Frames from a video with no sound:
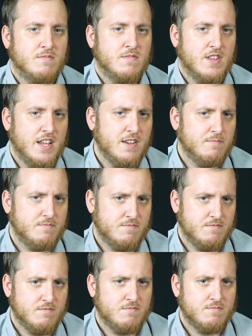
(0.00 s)
Let it
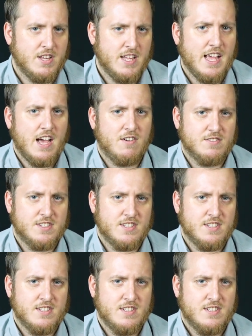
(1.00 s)
play out.